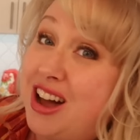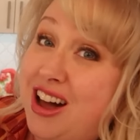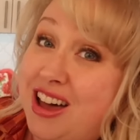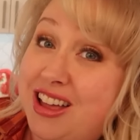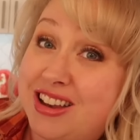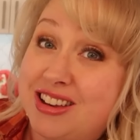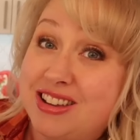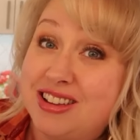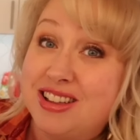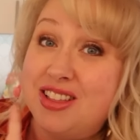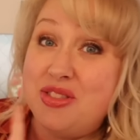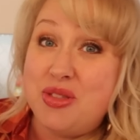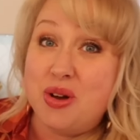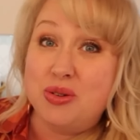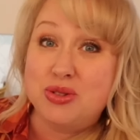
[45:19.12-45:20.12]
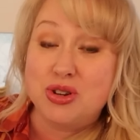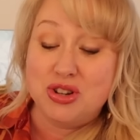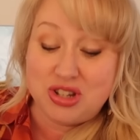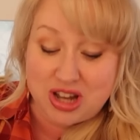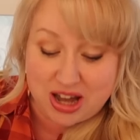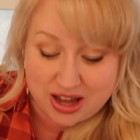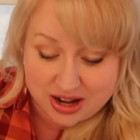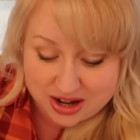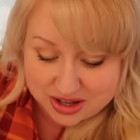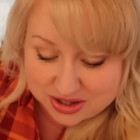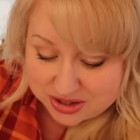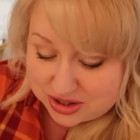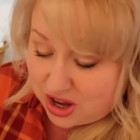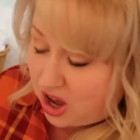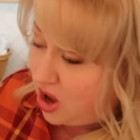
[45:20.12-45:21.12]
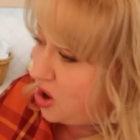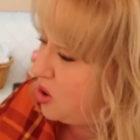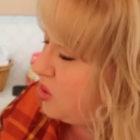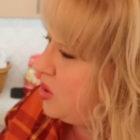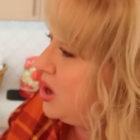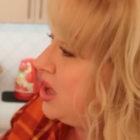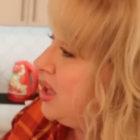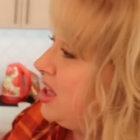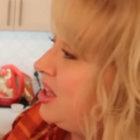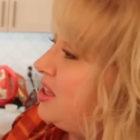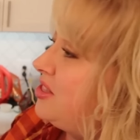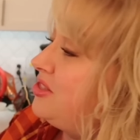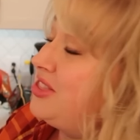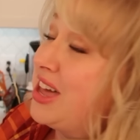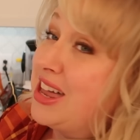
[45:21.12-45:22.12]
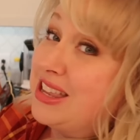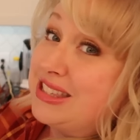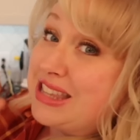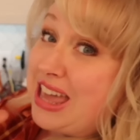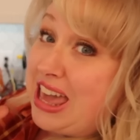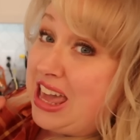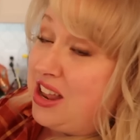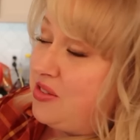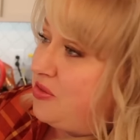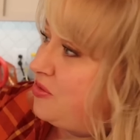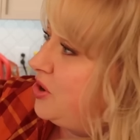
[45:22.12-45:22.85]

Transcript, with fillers: done, those are done. So that is eight